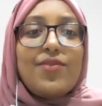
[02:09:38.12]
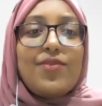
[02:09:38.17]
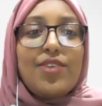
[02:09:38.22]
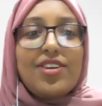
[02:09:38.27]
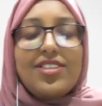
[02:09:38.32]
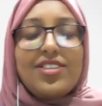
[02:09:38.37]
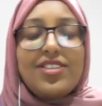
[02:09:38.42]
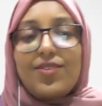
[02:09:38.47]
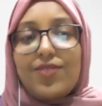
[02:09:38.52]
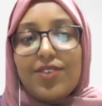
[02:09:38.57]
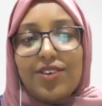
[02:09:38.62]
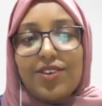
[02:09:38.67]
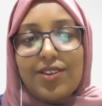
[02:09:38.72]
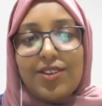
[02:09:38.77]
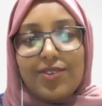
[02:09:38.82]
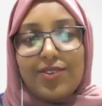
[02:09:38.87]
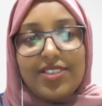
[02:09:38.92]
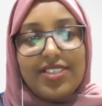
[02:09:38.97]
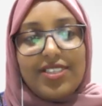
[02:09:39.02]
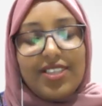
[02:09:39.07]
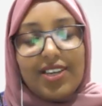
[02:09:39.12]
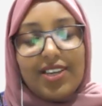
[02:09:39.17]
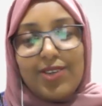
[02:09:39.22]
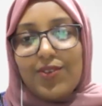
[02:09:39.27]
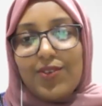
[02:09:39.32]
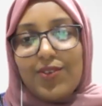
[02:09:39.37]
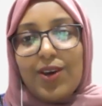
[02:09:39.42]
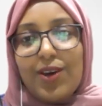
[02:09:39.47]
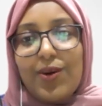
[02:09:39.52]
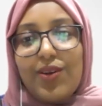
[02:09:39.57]
First of all, we
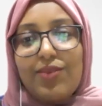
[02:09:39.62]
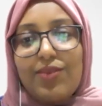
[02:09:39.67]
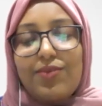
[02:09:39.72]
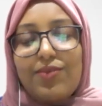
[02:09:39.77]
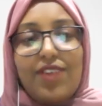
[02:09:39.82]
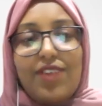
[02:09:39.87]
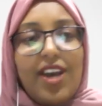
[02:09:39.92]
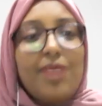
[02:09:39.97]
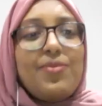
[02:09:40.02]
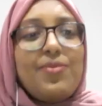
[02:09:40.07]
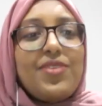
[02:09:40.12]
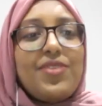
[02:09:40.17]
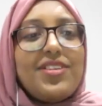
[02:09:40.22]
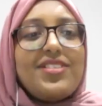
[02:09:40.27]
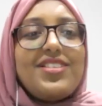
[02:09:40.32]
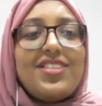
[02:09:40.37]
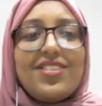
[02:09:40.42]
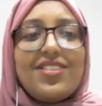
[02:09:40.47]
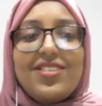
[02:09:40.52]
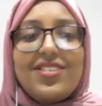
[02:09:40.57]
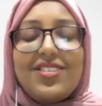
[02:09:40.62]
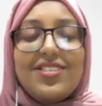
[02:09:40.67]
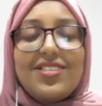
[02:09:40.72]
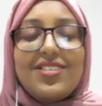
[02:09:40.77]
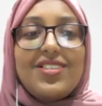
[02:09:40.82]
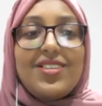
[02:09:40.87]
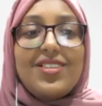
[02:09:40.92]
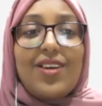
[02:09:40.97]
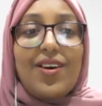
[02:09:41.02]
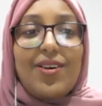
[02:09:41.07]
start with our vibrant
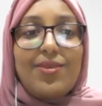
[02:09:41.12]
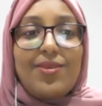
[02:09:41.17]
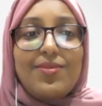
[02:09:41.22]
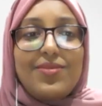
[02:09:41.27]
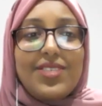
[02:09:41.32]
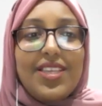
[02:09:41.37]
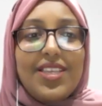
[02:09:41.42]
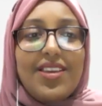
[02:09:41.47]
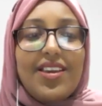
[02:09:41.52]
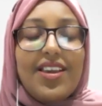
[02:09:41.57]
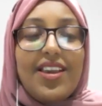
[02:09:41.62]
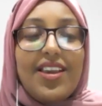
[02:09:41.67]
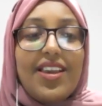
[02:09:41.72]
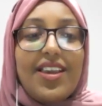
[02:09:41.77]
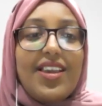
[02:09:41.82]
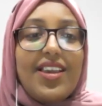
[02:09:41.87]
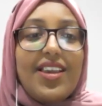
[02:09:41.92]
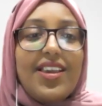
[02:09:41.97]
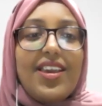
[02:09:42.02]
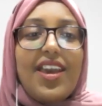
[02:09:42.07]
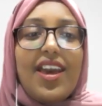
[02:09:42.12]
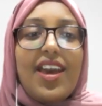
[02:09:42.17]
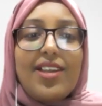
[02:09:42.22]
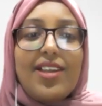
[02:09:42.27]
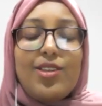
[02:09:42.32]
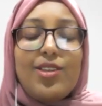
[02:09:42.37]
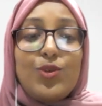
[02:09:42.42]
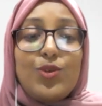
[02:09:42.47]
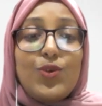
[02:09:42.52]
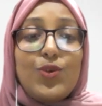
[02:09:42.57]
sergeant at arms. He
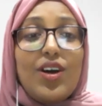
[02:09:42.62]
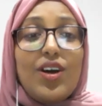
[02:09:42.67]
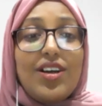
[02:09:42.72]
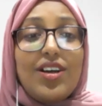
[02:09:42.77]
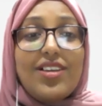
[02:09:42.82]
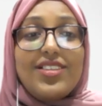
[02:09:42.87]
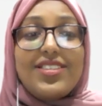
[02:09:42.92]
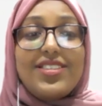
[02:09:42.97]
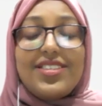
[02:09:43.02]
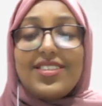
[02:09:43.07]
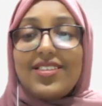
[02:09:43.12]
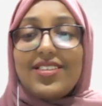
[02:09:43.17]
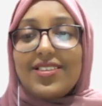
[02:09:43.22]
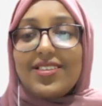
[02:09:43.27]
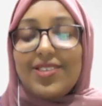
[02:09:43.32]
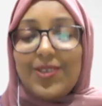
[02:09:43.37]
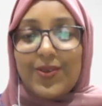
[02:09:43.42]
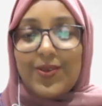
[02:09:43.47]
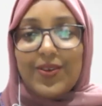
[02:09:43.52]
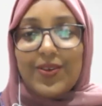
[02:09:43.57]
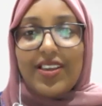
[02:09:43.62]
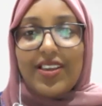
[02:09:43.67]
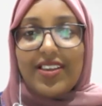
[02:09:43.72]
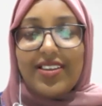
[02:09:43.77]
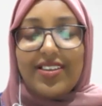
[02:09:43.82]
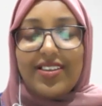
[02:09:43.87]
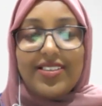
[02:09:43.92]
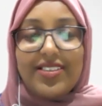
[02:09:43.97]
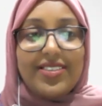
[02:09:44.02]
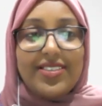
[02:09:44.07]
had to ask
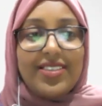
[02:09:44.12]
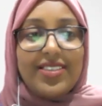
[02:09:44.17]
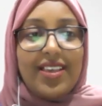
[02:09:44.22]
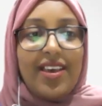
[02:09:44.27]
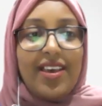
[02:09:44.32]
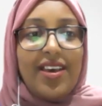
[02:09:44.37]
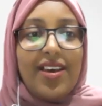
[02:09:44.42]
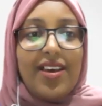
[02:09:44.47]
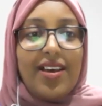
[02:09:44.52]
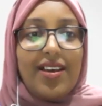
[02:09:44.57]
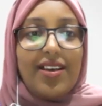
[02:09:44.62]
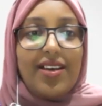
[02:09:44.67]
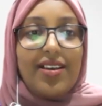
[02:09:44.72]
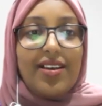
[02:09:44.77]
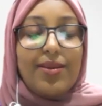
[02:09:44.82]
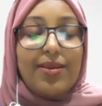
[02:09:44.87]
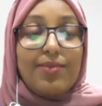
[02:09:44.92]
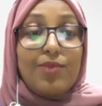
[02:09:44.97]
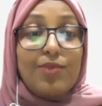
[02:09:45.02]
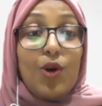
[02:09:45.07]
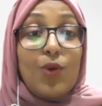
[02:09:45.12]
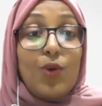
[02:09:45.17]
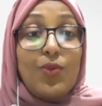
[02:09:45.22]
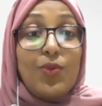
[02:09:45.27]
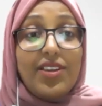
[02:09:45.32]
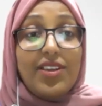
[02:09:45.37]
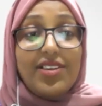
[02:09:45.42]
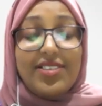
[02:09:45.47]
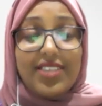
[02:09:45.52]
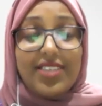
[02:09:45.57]
during his
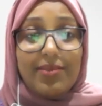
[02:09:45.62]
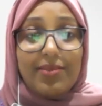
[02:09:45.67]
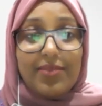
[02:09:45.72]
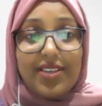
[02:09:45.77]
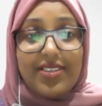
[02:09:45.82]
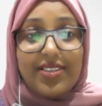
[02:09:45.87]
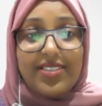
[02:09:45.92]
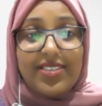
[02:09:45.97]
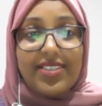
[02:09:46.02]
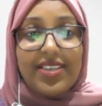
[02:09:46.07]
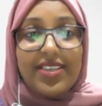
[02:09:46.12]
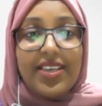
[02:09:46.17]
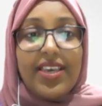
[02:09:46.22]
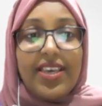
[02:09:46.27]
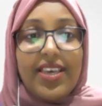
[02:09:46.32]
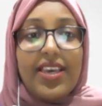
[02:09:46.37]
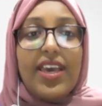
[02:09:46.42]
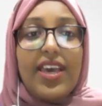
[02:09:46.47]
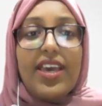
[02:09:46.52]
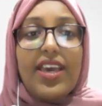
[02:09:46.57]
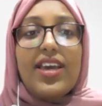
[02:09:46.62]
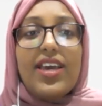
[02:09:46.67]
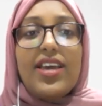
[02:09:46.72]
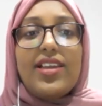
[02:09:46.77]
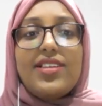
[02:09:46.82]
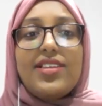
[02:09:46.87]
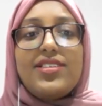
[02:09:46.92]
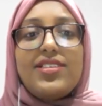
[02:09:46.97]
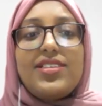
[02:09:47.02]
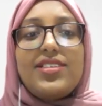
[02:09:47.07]
opening segment.
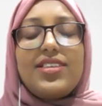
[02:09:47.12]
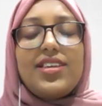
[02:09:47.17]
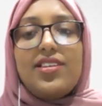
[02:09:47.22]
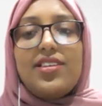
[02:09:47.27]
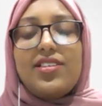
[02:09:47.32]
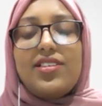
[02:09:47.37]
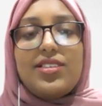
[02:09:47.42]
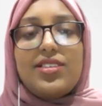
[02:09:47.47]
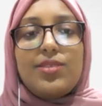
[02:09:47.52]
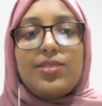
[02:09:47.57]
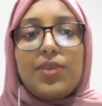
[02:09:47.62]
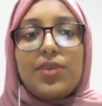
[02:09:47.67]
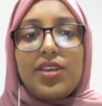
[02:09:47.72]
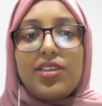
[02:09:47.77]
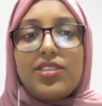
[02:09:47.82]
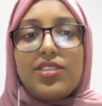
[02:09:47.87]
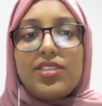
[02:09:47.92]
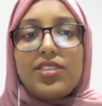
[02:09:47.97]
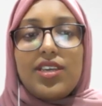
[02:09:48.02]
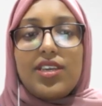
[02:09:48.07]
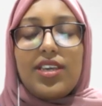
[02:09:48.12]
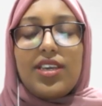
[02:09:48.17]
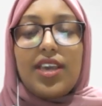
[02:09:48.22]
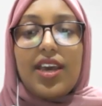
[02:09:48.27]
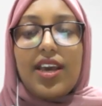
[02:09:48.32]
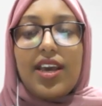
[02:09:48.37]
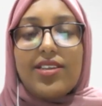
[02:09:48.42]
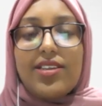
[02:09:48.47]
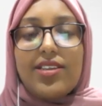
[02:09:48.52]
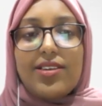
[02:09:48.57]
And in his speech, he
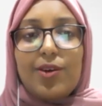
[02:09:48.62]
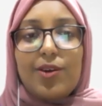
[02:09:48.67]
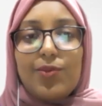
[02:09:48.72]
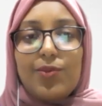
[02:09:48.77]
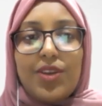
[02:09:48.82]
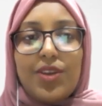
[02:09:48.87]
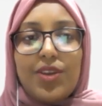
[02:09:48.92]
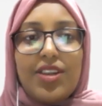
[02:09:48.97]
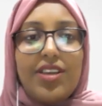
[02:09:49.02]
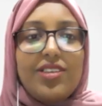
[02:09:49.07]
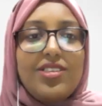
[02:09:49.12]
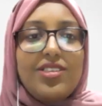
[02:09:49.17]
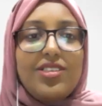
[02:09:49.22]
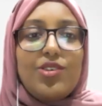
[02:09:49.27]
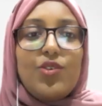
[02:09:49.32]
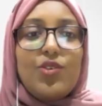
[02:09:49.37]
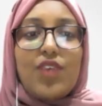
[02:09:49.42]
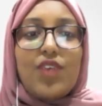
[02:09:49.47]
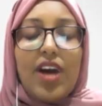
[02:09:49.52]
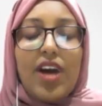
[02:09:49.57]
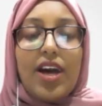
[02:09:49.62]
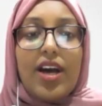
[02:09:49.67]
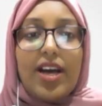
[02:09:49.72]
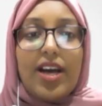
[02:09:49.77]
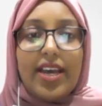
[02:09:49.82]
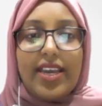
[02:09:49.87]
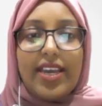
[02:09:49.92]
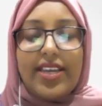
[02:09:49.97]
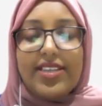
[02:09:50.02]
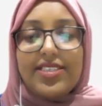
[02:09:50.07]
had a combination of
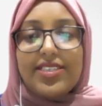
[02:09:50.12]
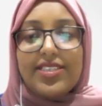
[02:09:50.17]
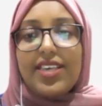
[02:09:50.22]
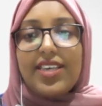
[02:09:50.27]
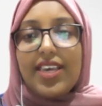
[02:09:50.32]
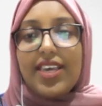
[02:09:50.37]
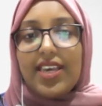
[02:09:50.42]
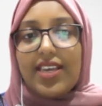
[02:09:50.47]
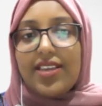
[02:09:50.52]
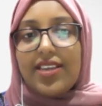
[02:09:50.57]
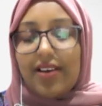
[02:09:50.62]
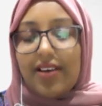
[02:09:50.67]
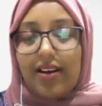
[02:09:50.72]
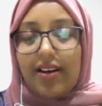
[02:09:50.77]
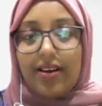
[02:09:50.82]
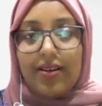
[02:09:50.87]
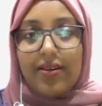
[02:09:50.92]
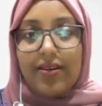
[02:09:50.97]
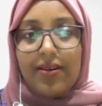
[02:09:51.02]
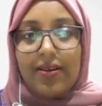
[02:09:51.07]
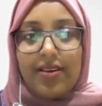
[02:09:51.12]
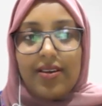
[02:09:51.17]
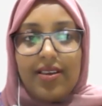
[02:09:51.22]
and are.